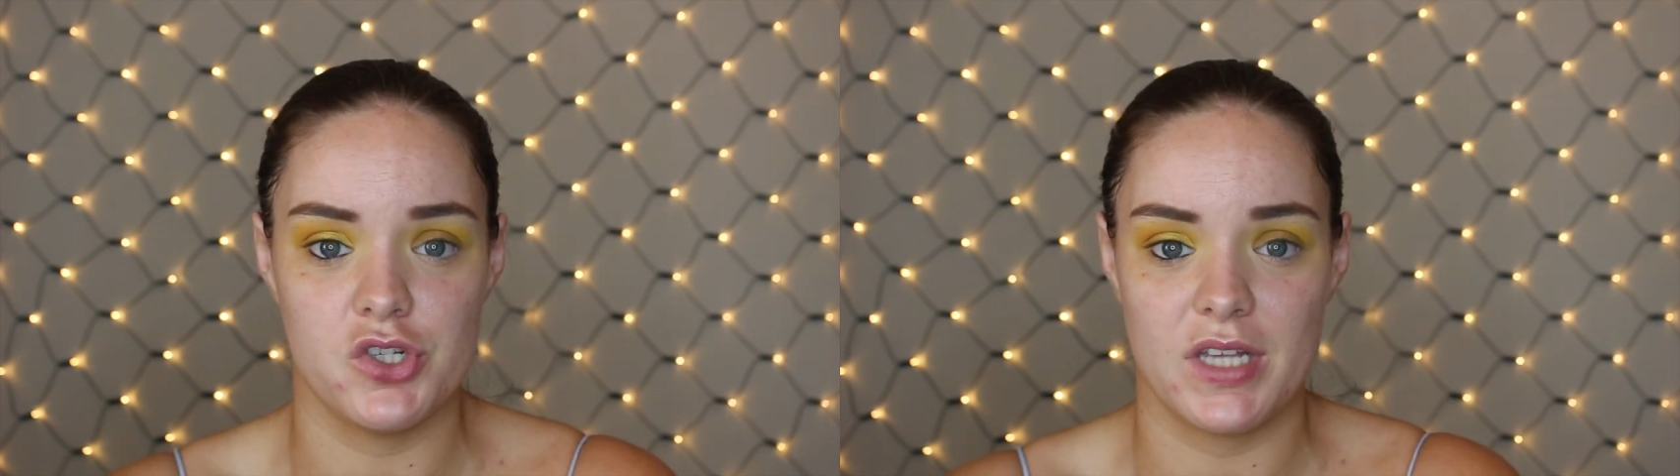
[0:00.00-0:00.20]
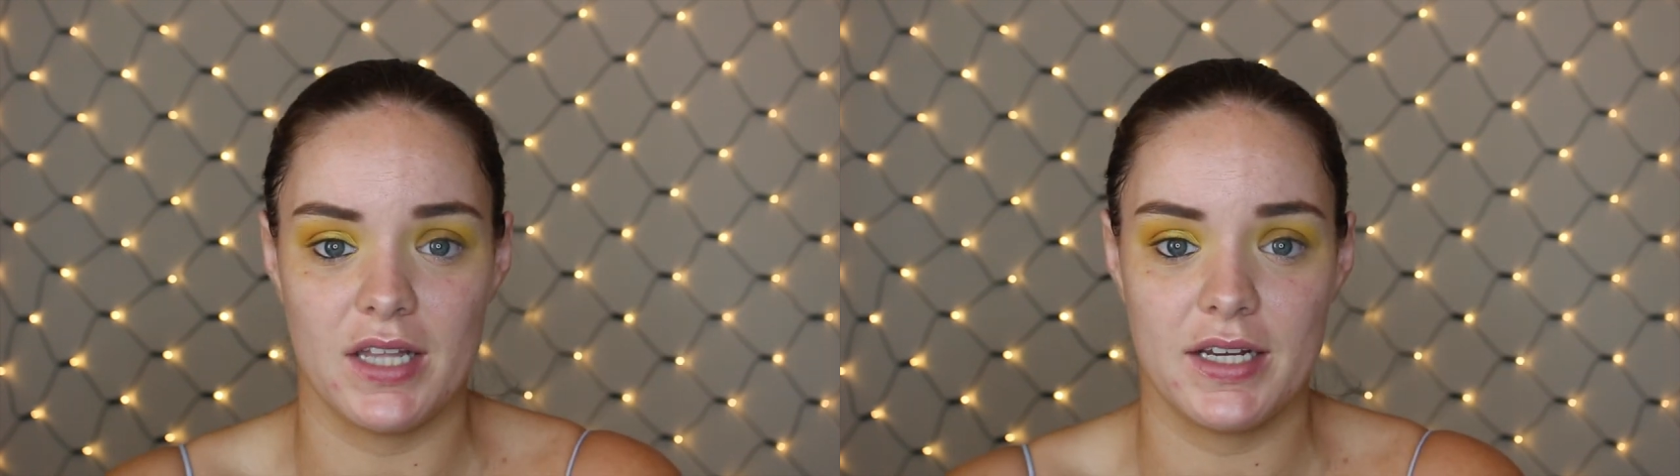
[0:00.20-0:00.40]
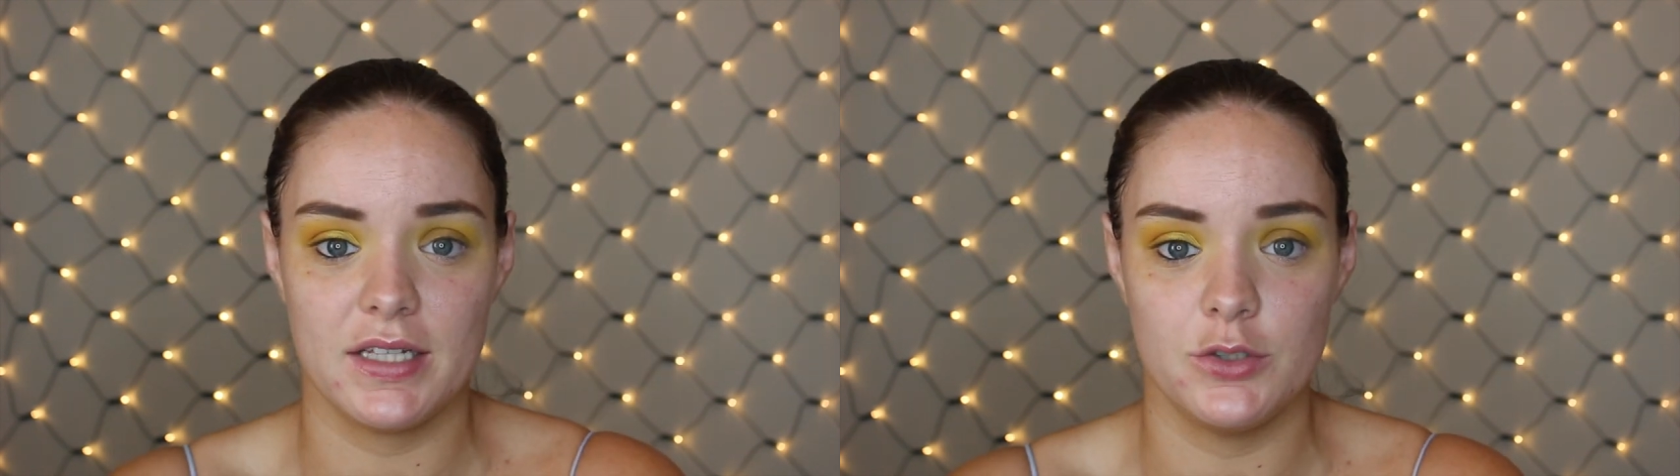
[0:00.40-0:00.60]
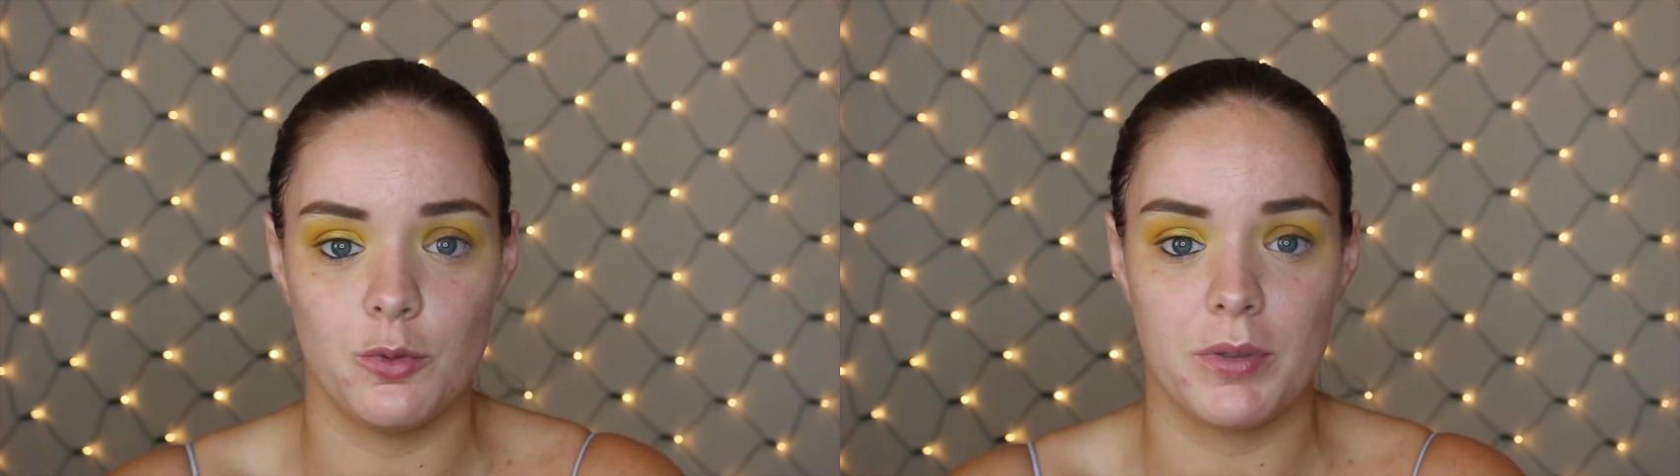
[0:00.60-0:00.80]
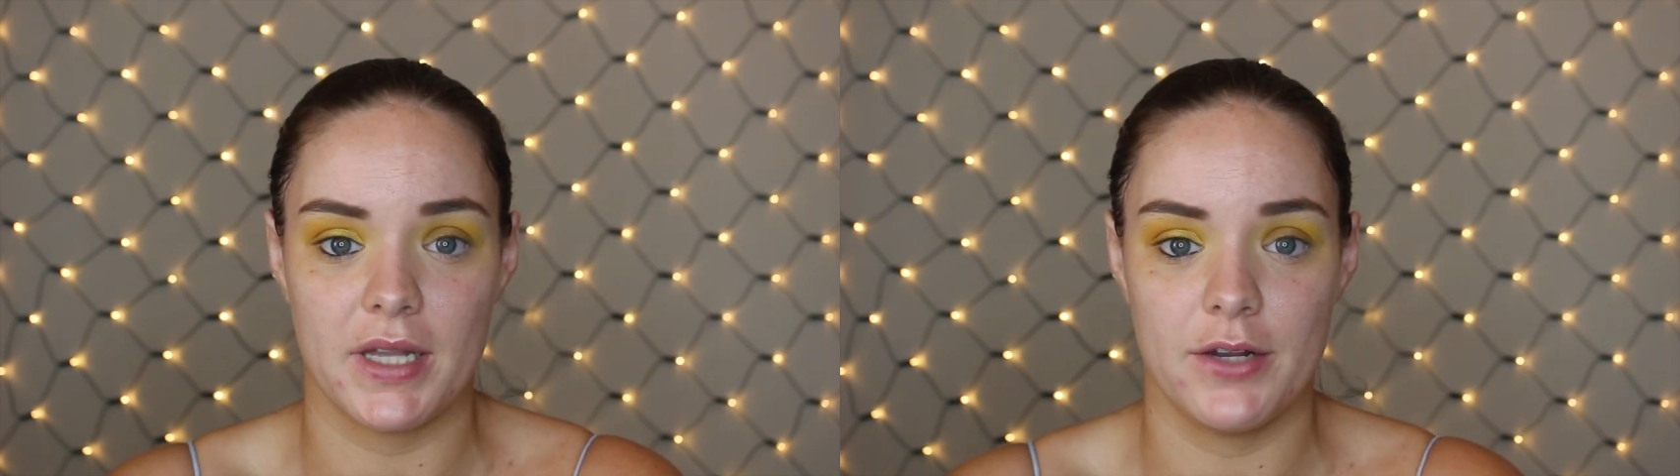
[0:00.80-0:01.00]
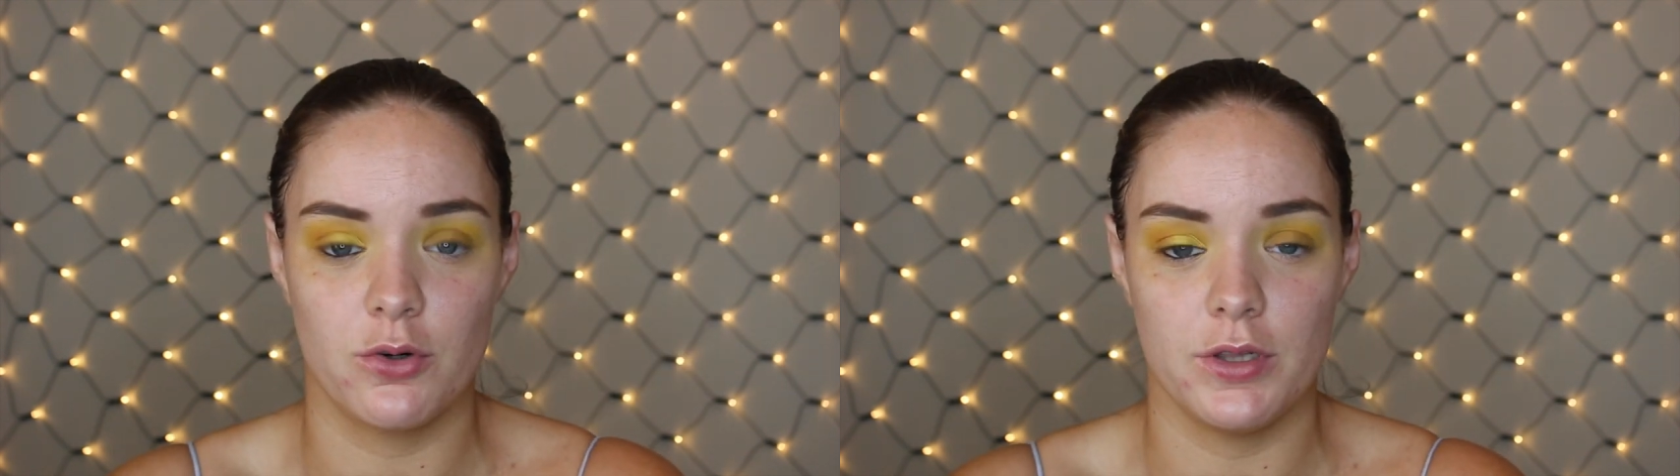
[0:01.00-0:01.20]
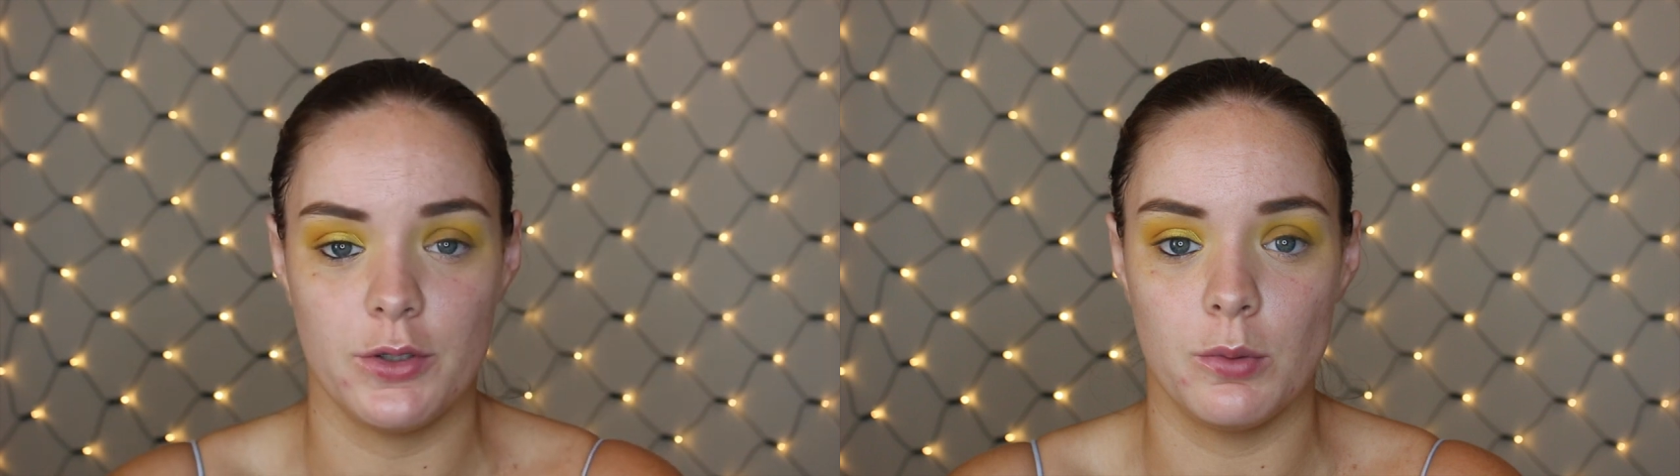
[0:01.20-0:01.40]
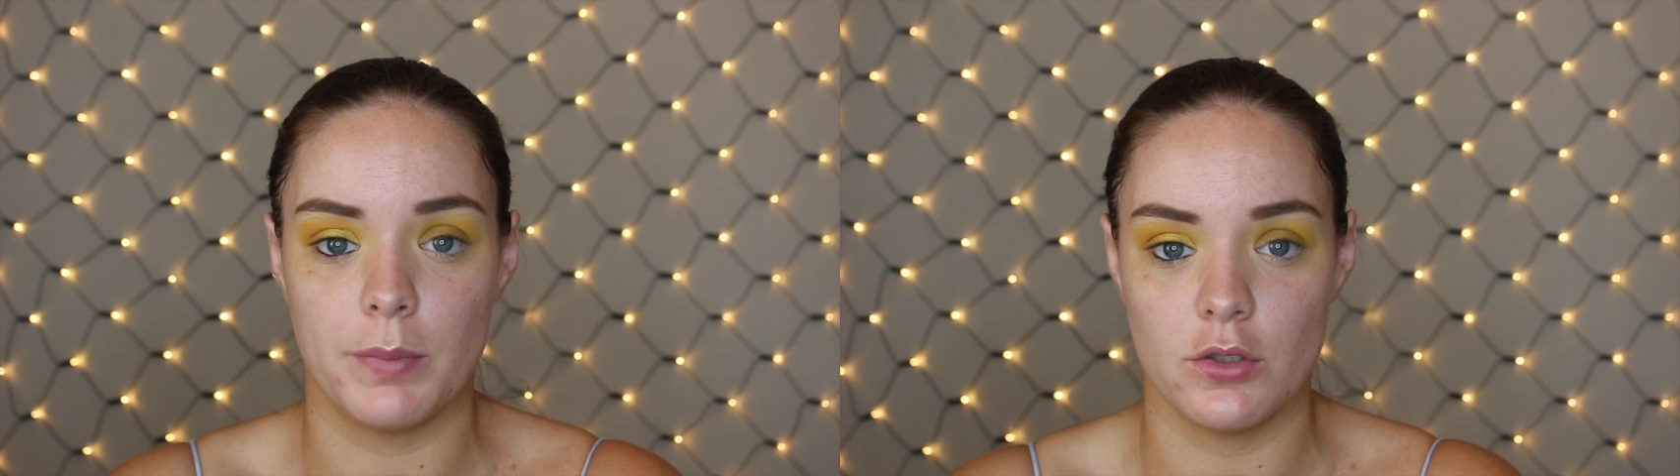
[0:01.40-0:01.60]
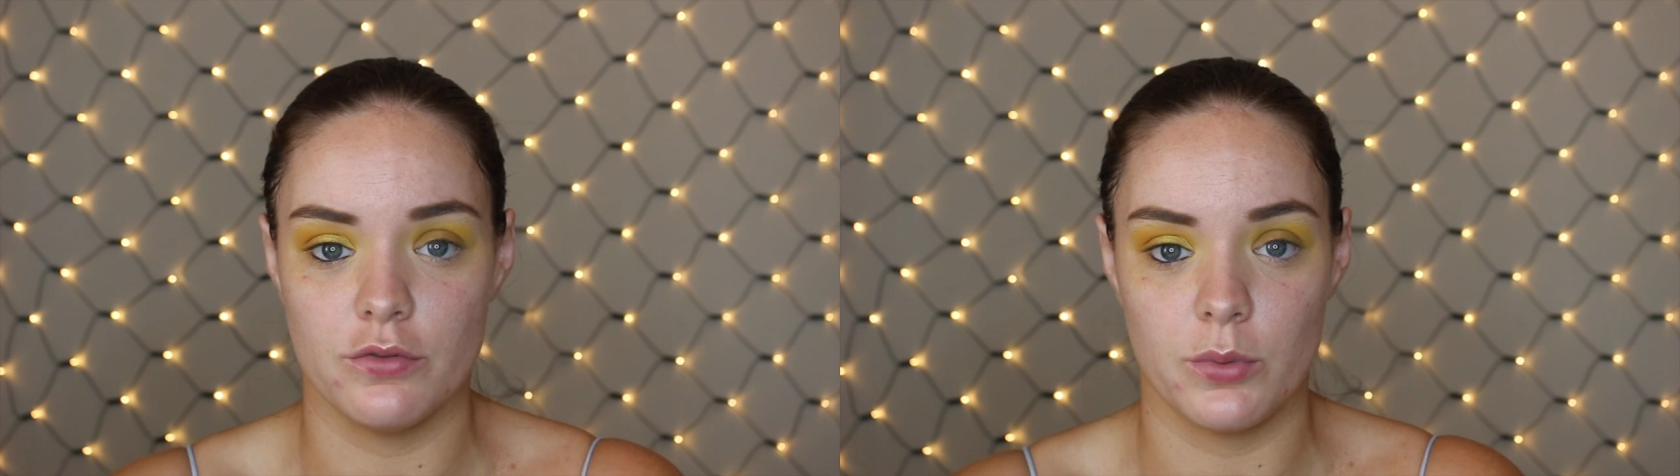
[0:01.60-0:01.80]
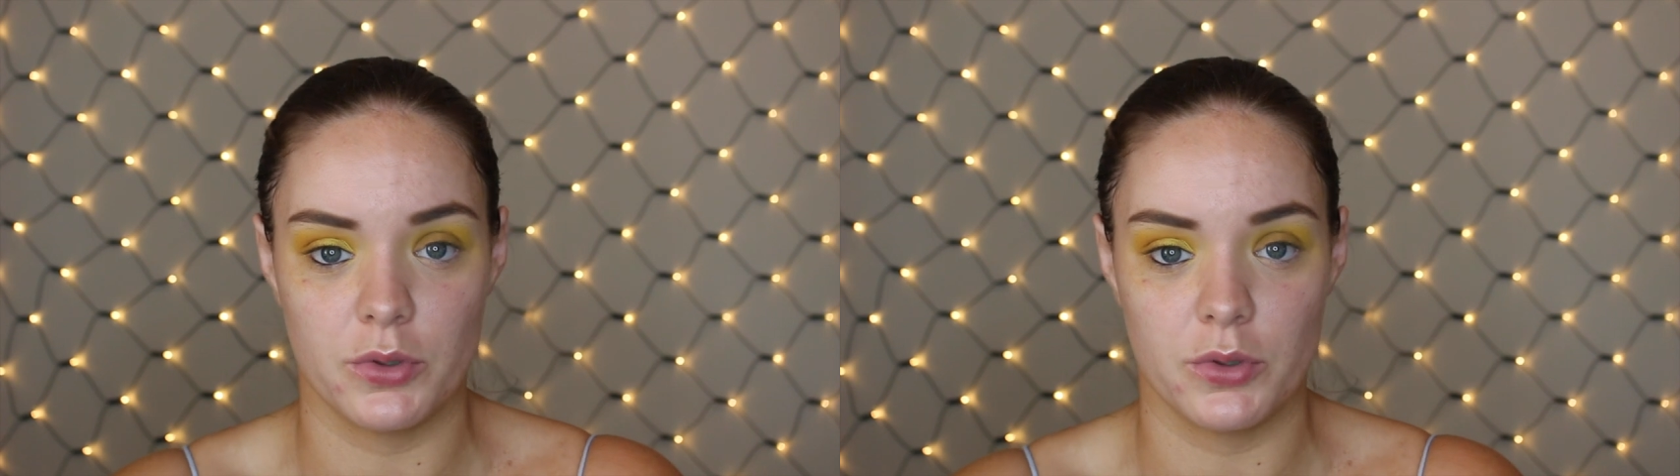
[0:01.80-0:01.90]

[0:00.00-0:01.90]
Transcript: Just get like a little plate or a little bowl of